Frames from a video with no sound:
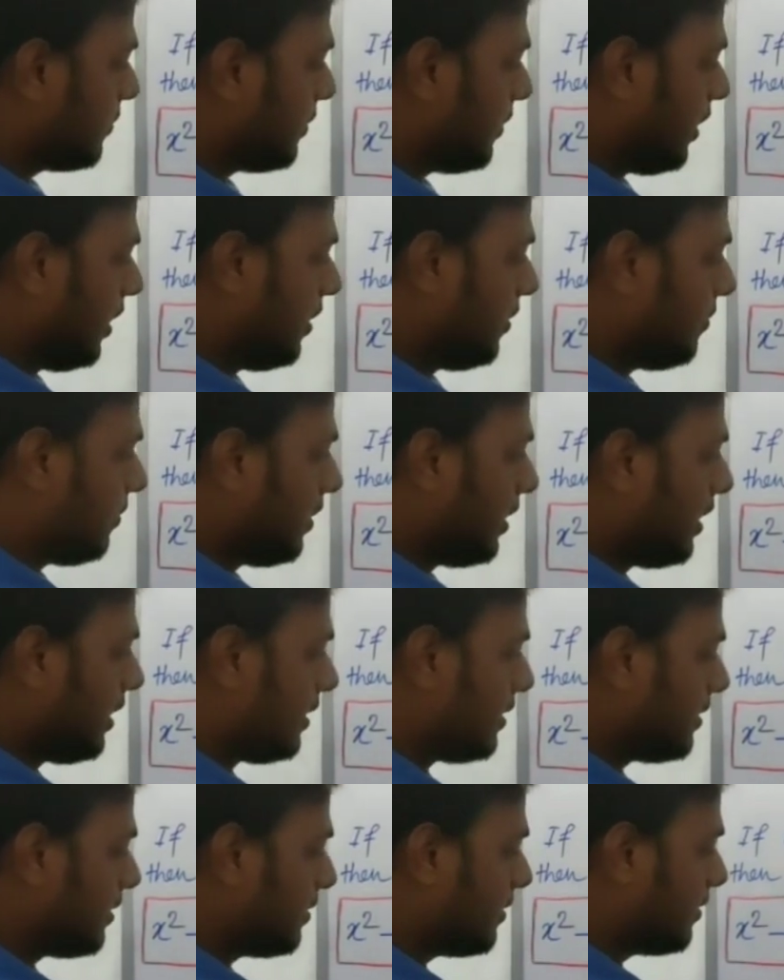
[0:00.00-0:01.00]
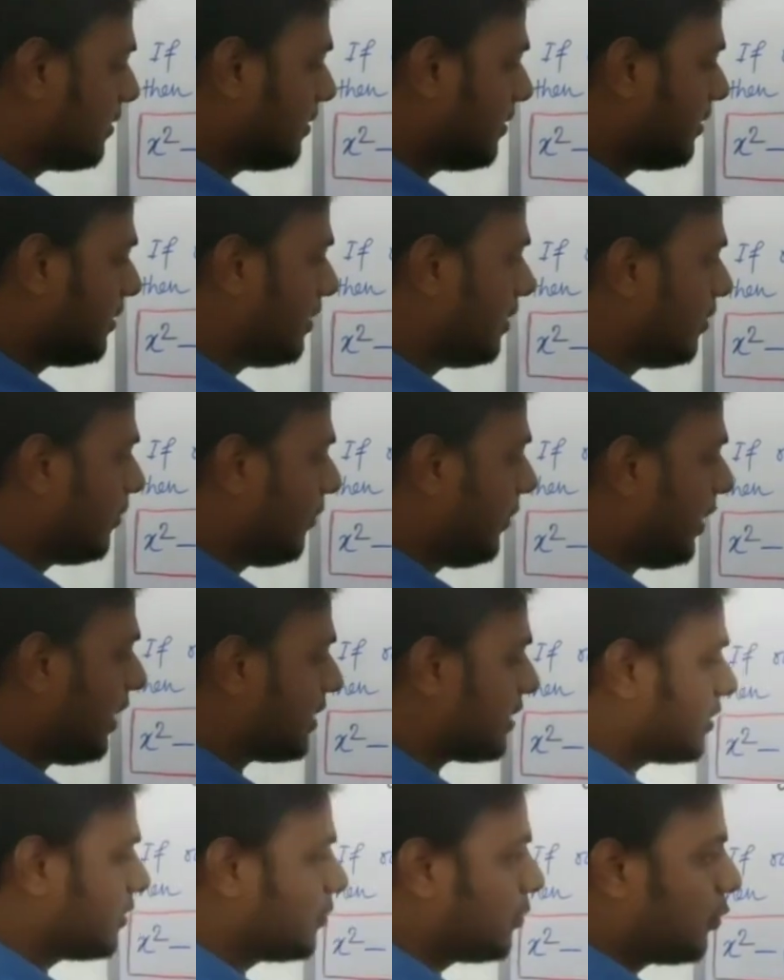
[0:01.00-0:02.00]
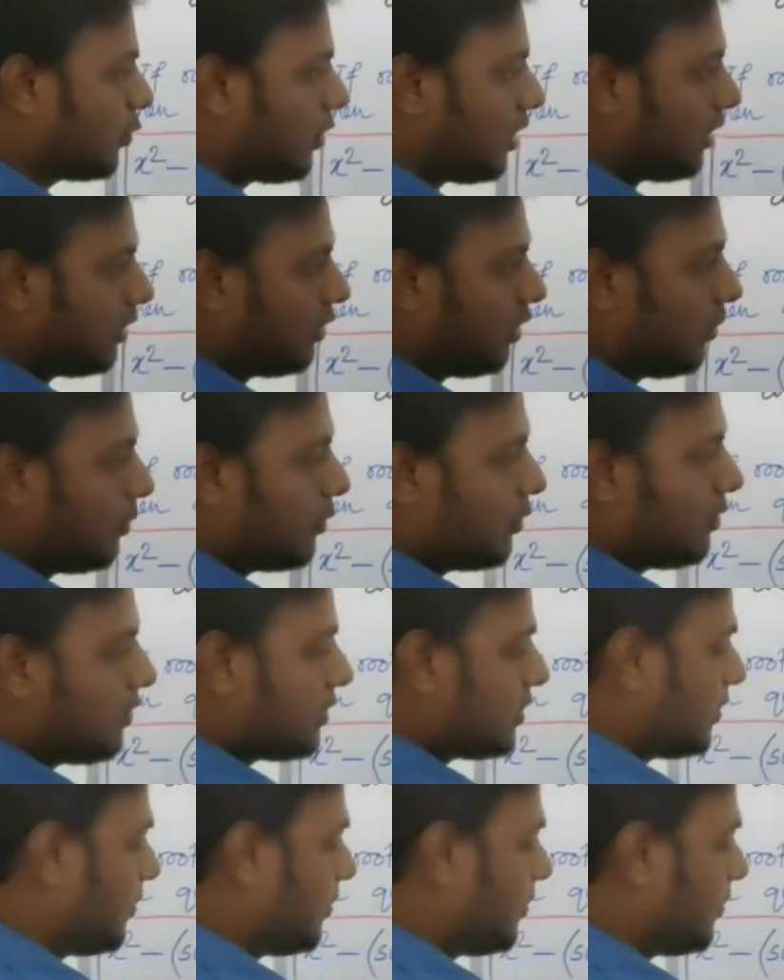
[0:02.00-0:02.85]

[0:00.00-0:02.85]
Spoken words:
into x plus product of roots